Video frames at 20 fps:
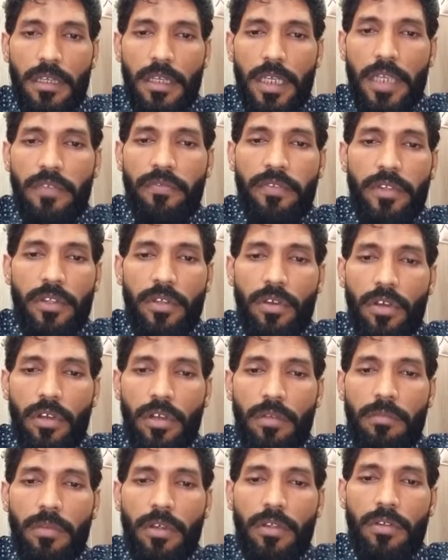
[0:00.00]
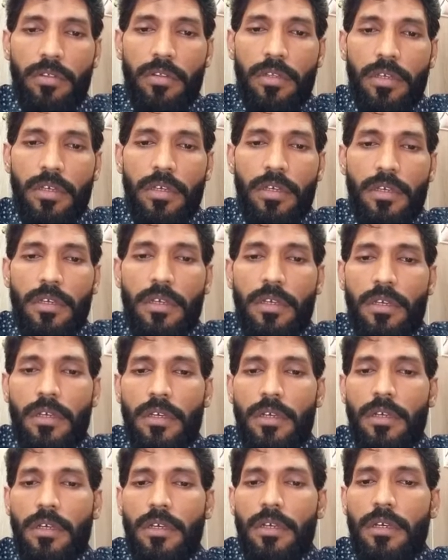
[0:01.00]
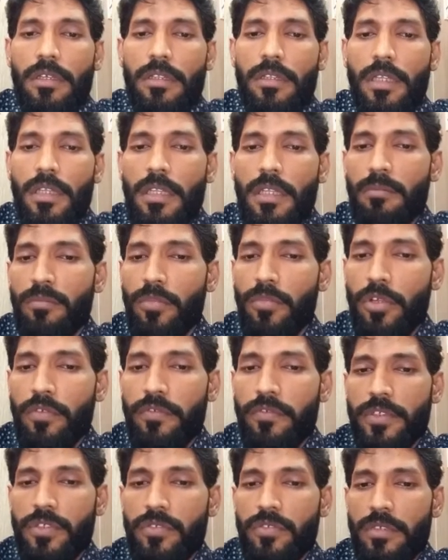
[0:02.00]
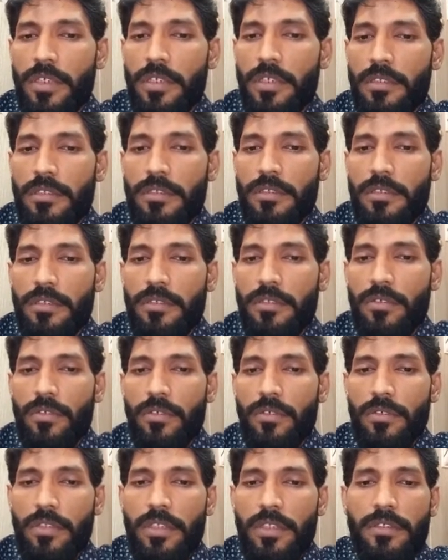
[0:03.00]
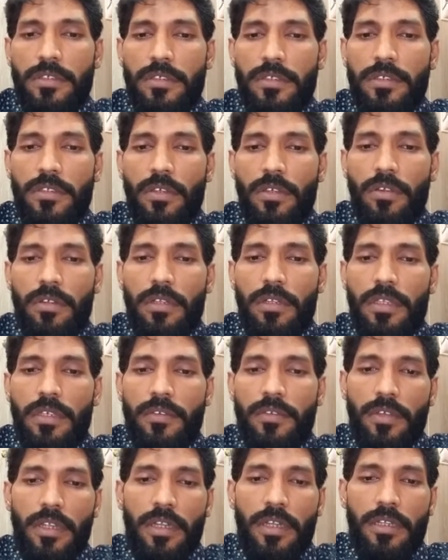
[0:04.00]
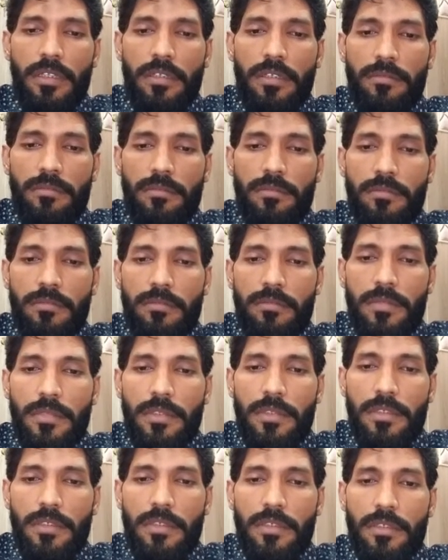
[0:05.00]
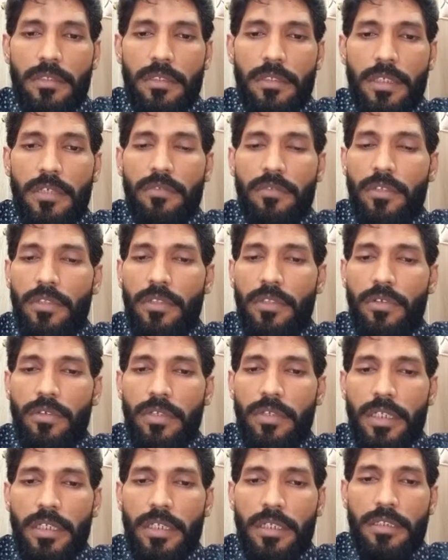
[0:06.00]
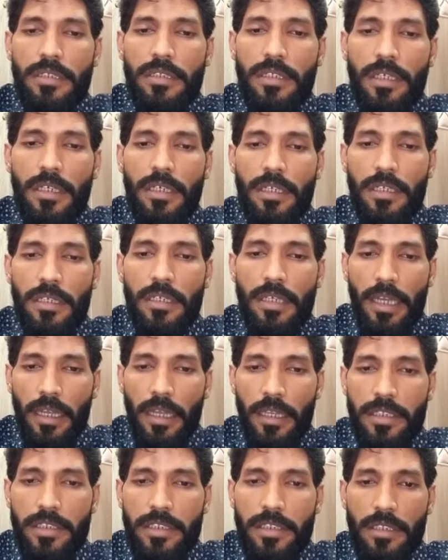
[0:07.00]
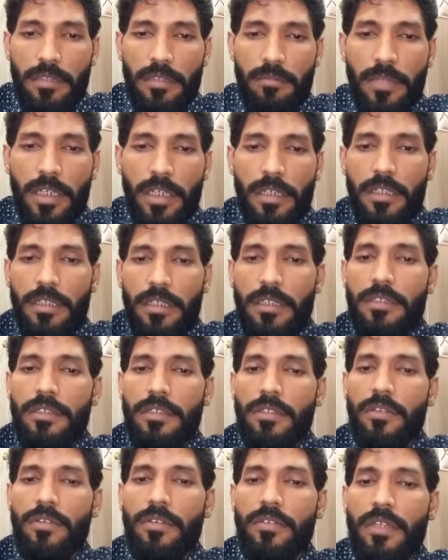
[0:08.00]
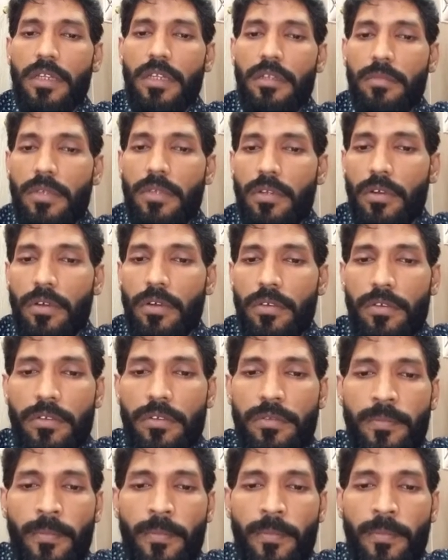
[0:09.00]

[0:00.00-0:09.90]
If we talk about the number of students, so this is not the set. Even though it is a collection, but it is not set because